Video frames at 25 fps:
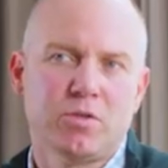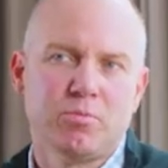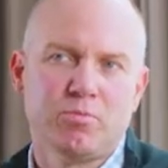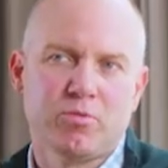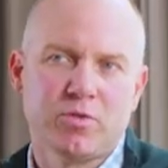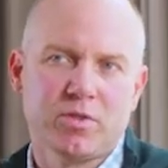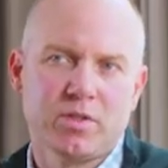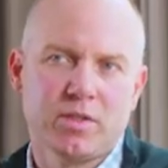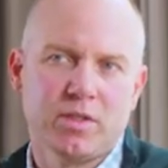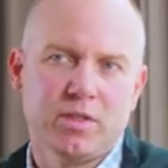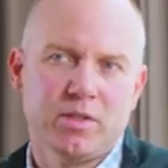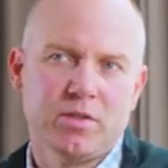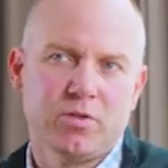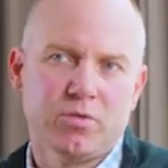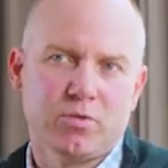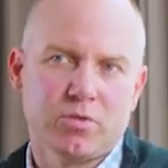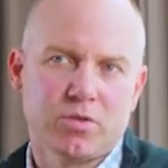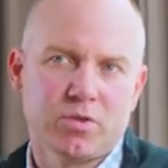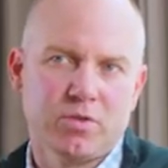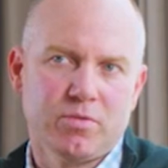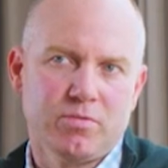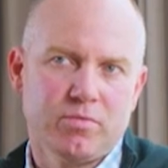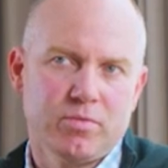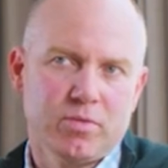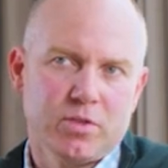of procedure or
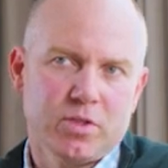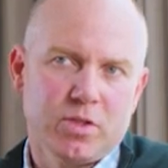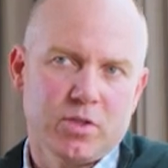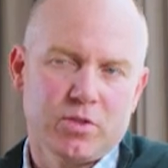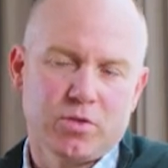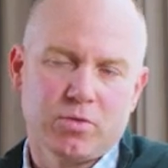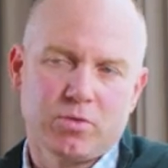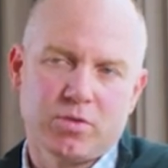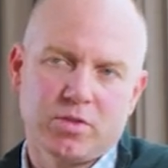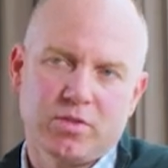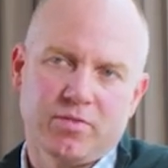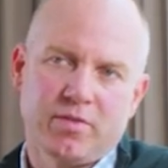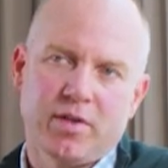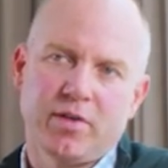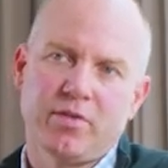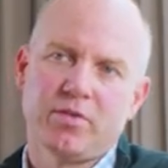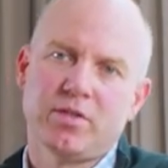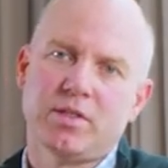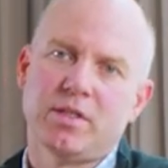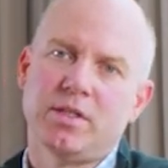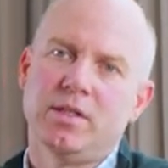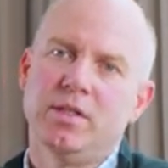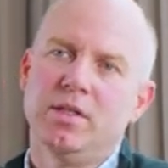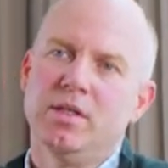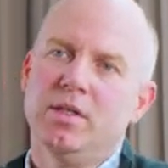surgical
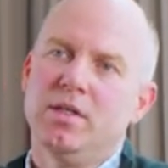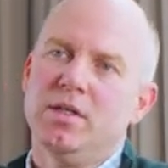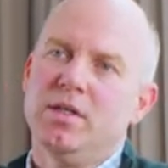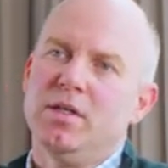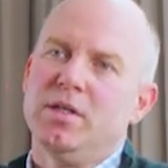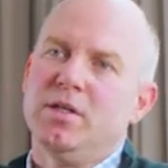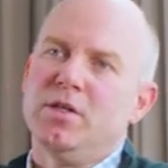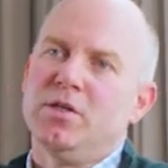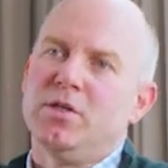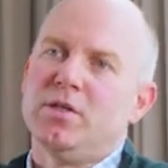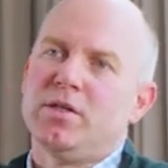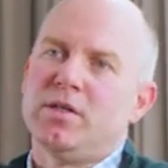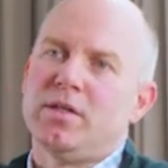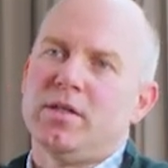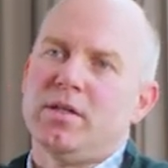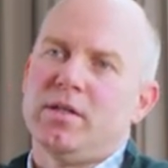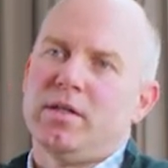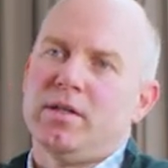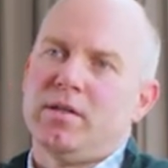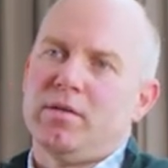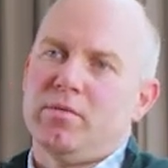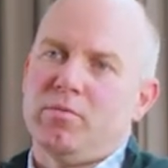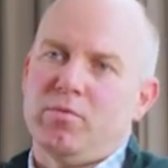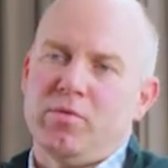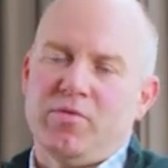severity.
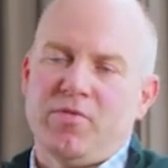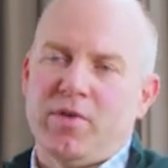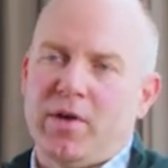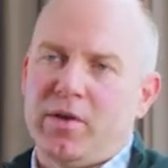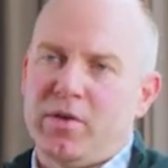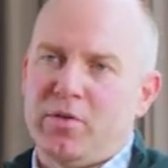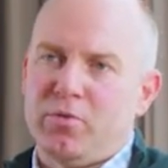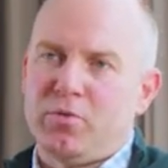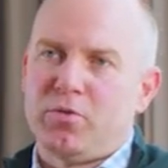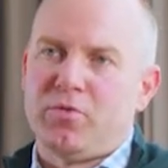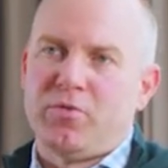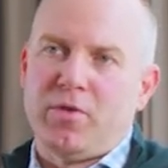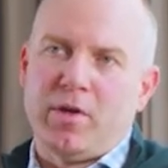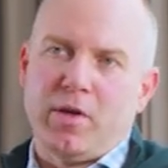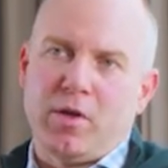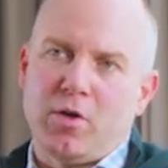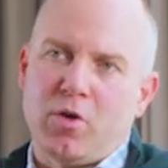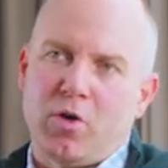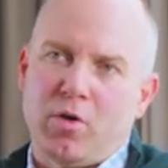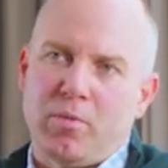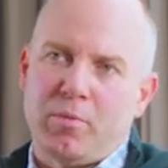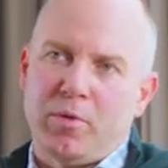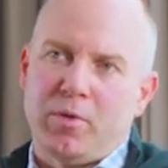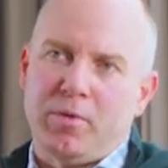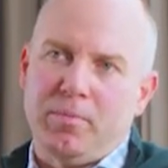We found it was very
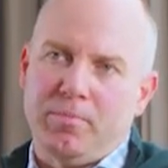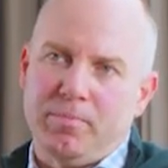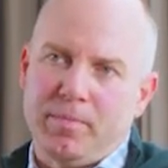common